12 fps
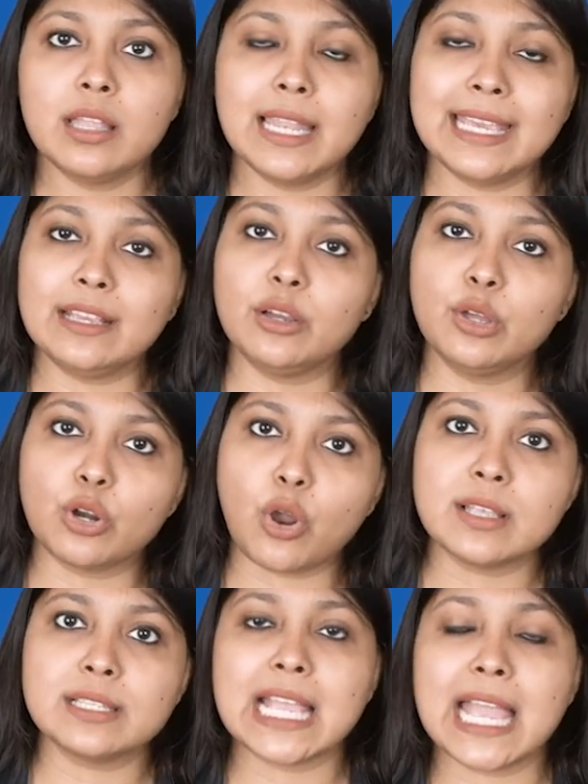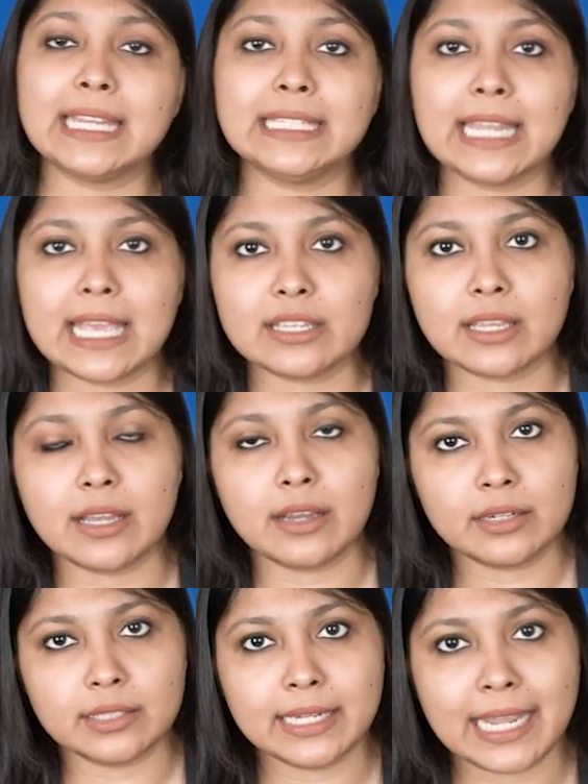Like gross and
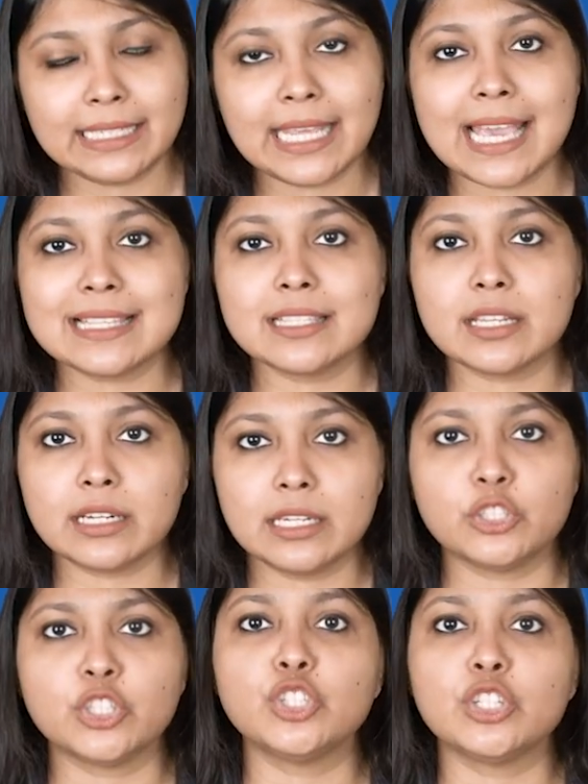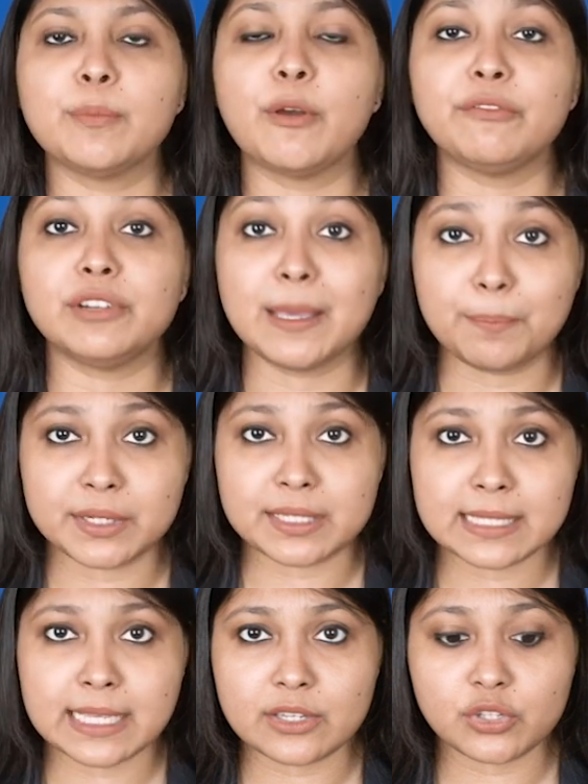uh, net has the relationship of
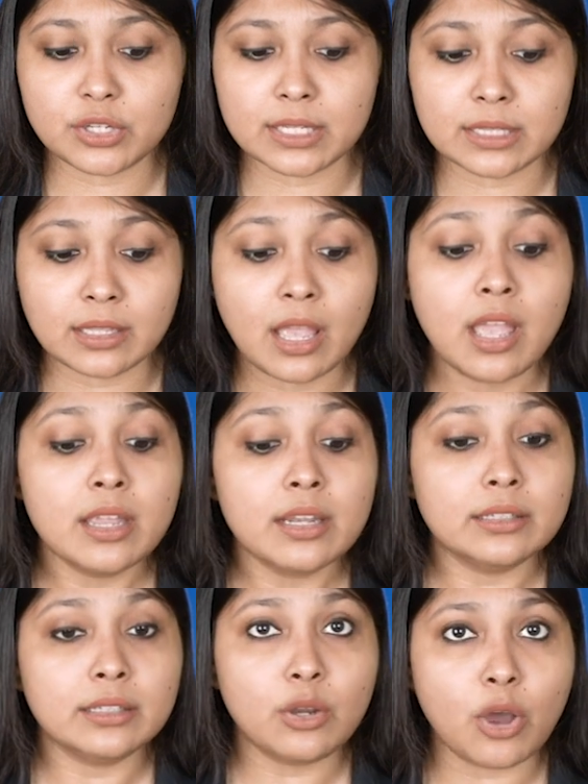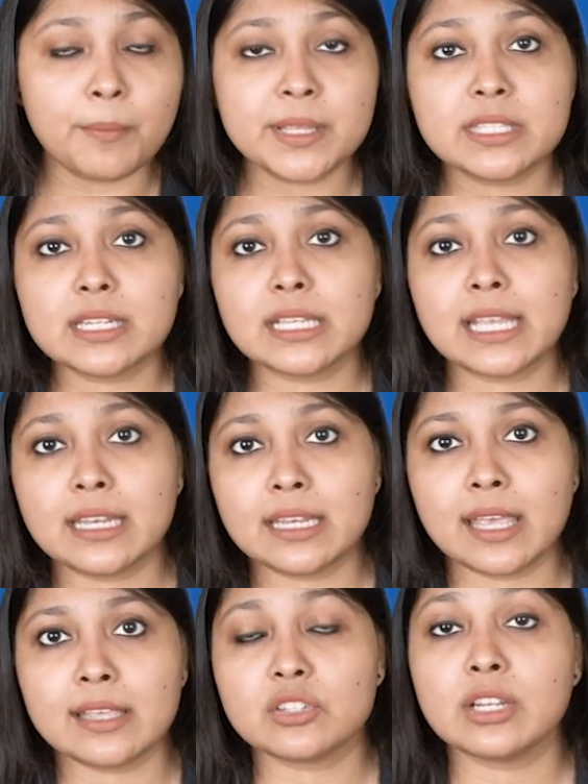depreciation domestic and
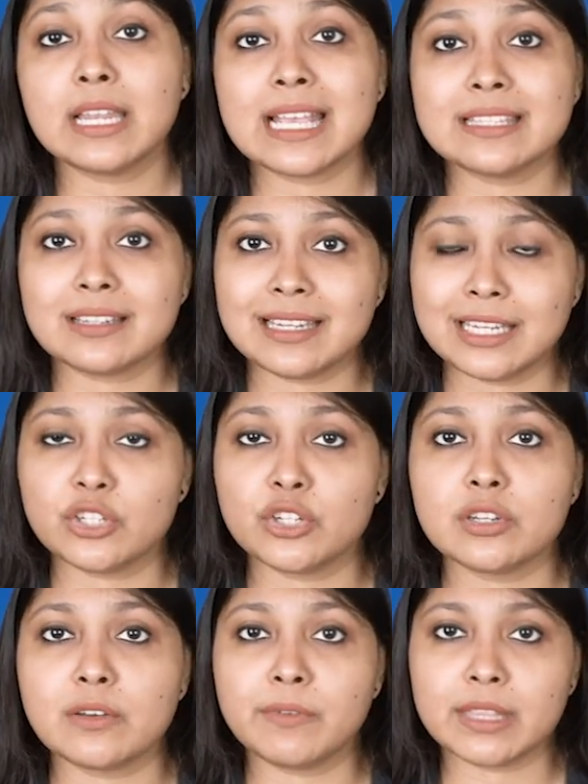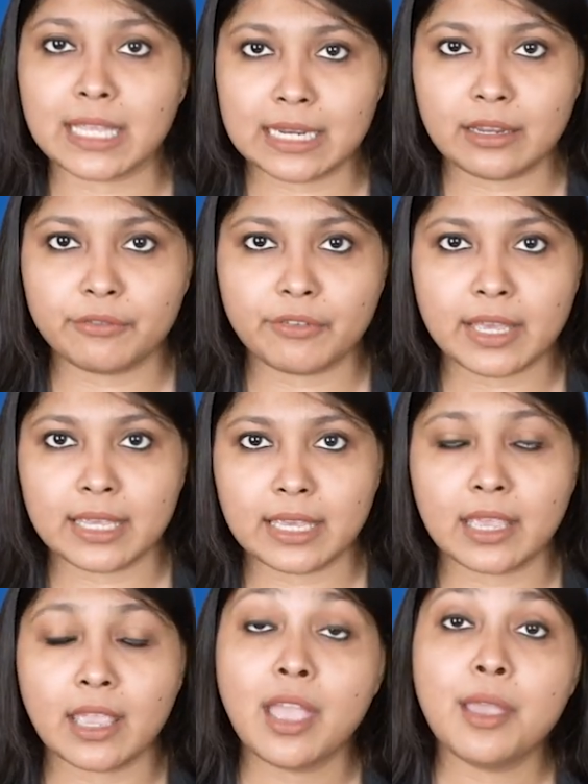national has relationship with
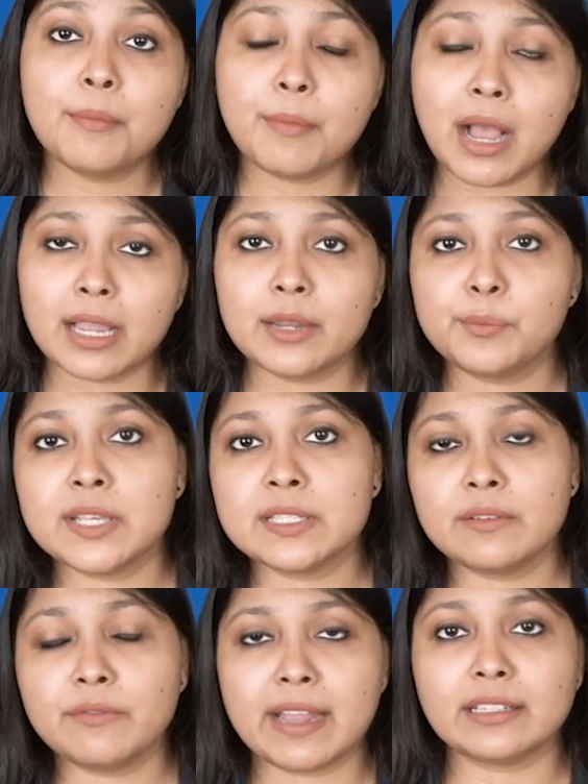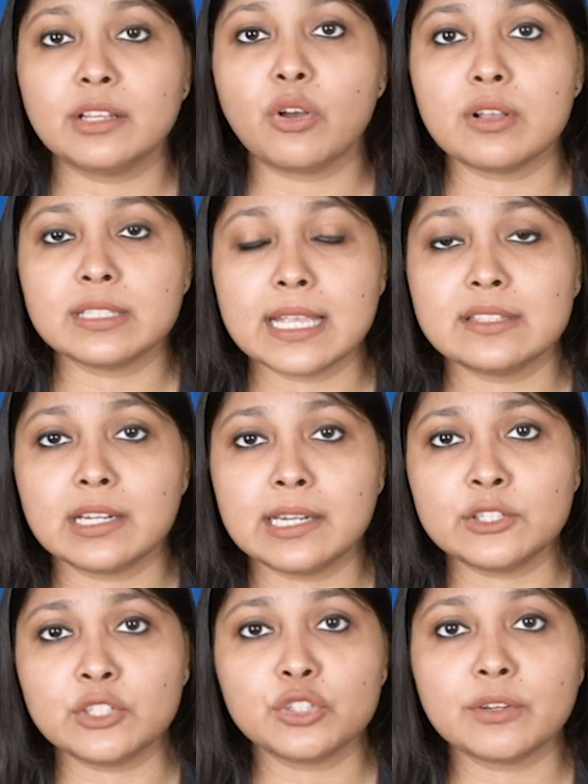NFIA, market price and factor cost has
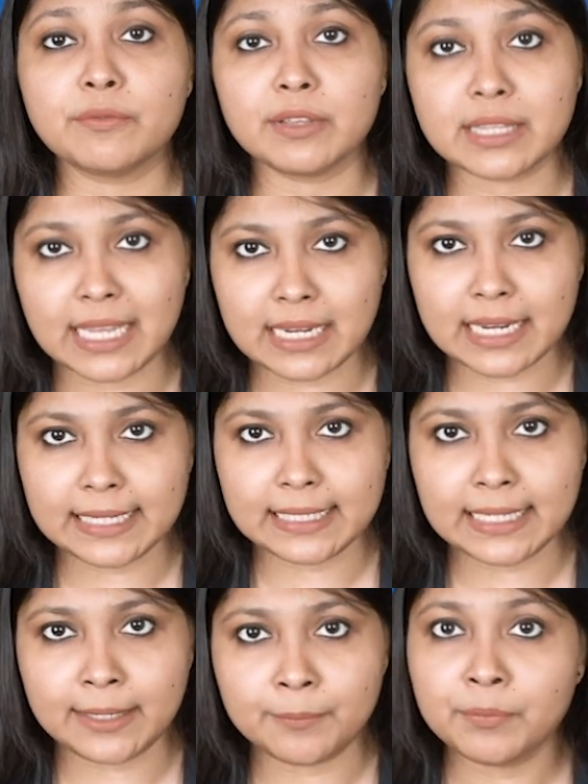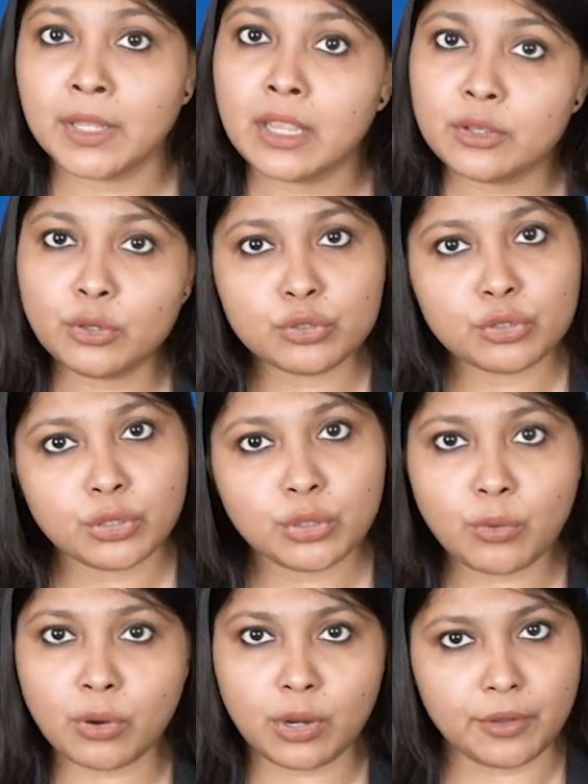relationship with NIT. You should
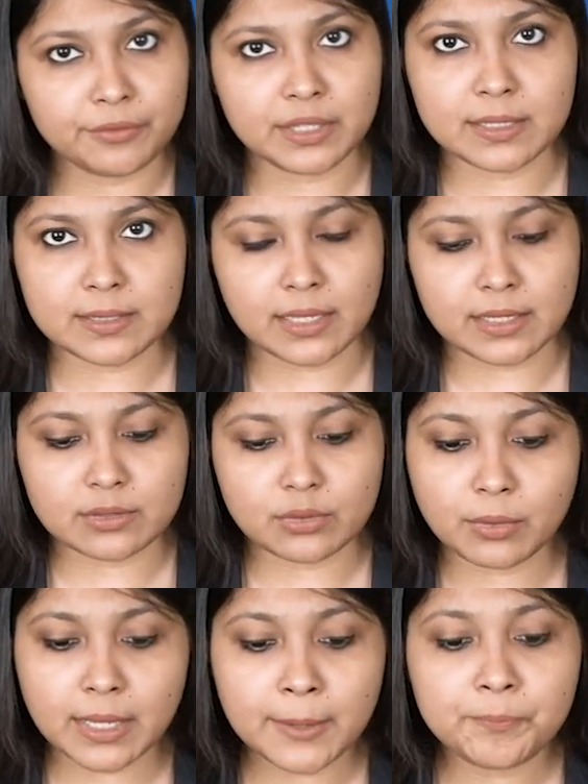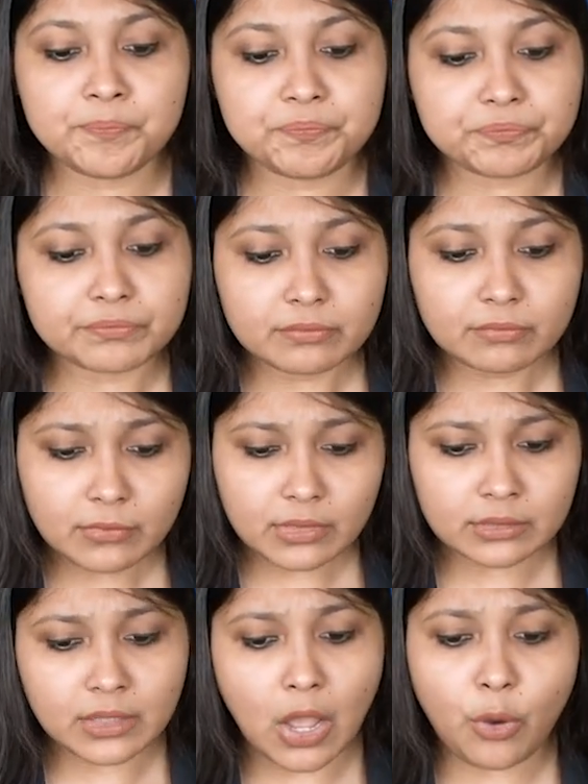know all of these things, okay?
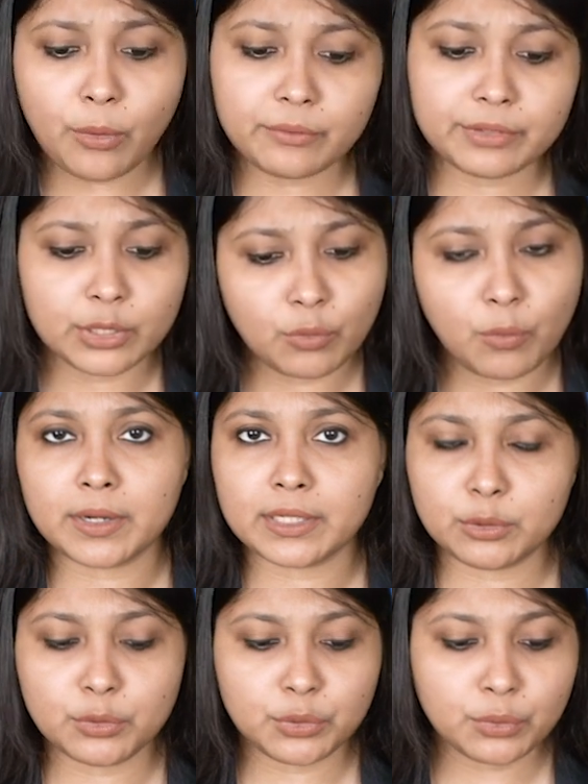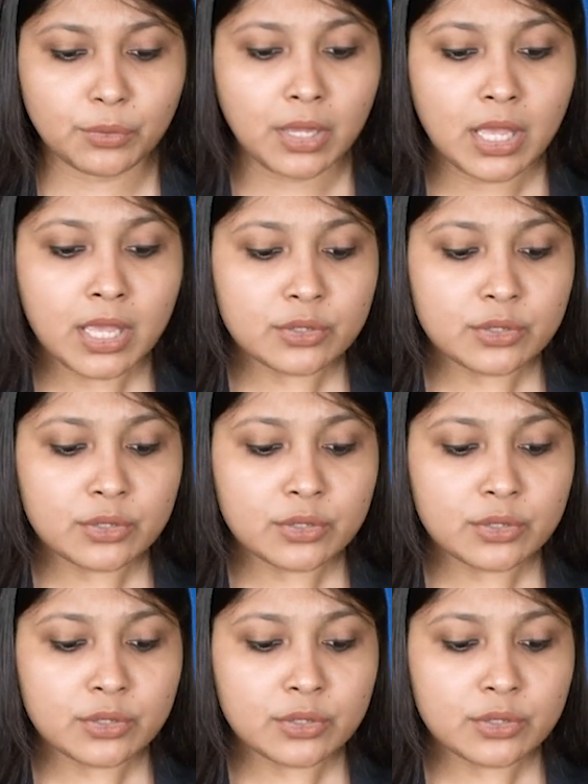Now, we know what to do.